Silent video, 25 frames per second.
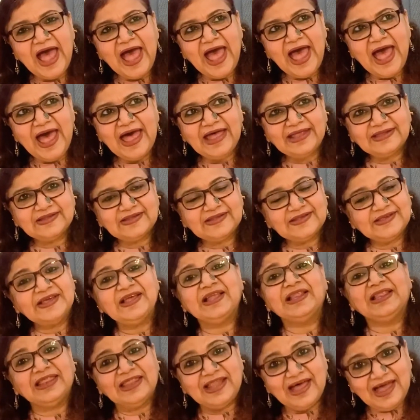
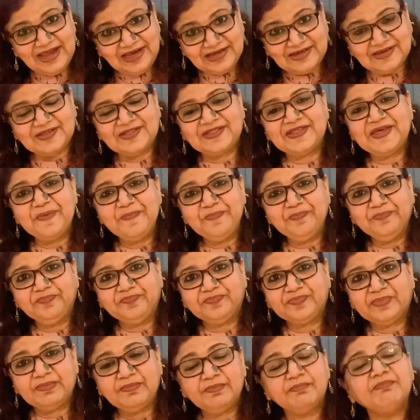and liked
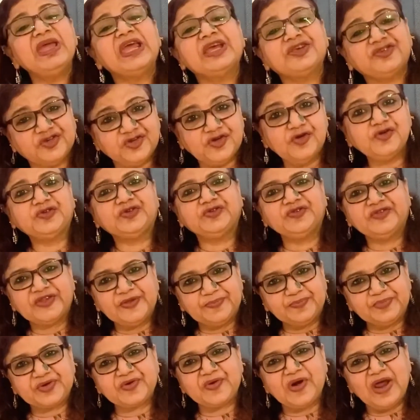them. Make sure to
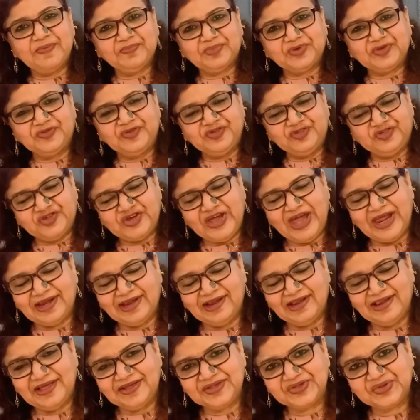subscribe to the
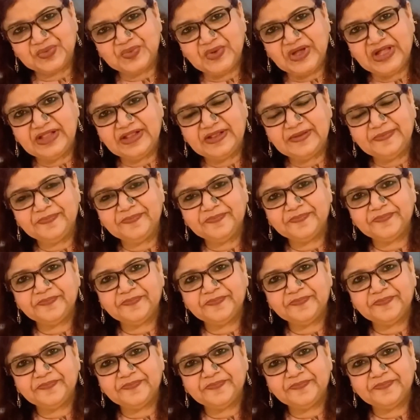channel as well.